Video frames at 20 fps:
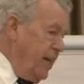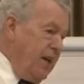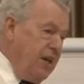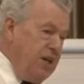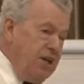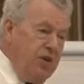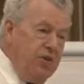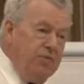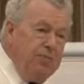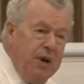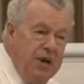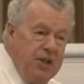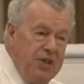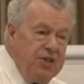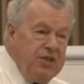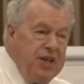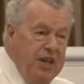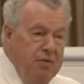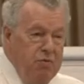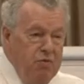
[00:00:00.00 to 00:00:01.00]
then you buy the
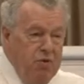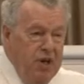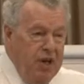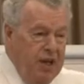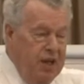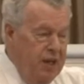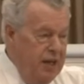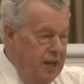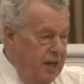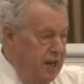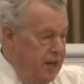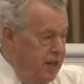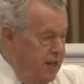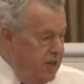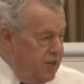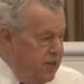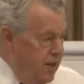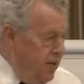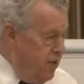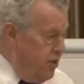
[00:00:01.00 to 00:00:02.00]
same one in
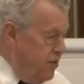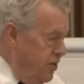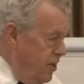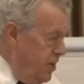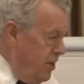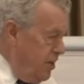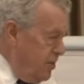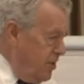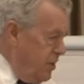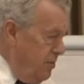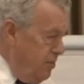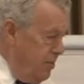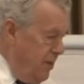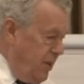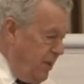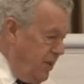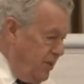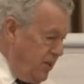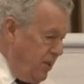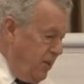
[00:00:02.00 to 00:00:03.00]
this country, in the
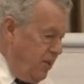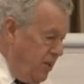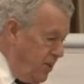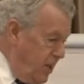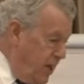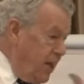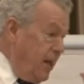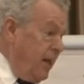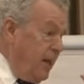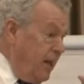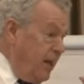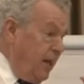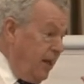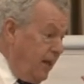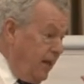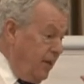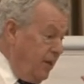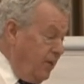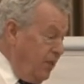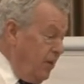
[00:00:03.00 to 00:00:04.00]
supermarket in this country, and you get a
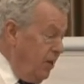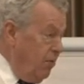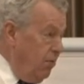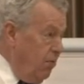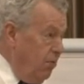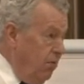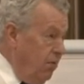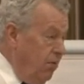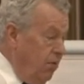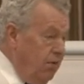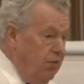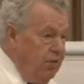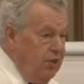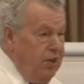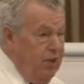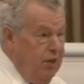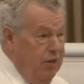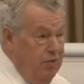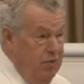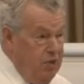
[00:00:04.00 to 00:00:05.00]
headache. And you think,
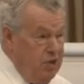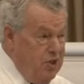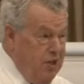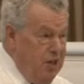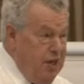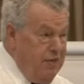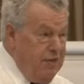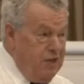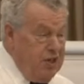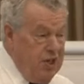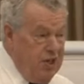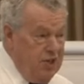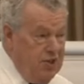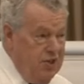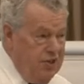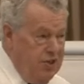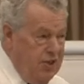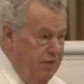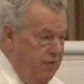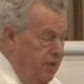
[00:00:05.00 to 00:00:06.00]
I wish I'd never touched
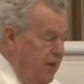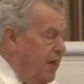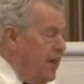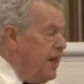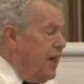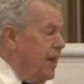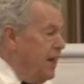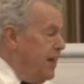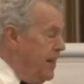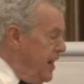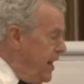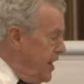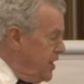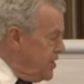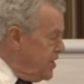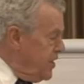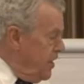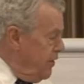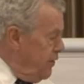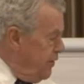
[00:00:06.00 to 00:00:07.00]
the stuff. They add
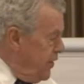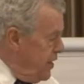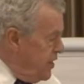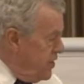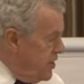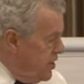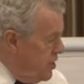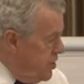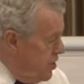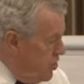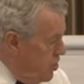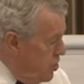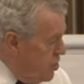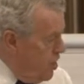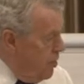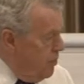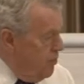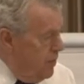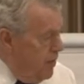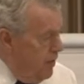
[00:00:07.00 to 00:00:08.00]
sulfites to
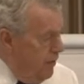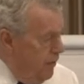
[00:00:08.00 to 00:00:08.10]
stop the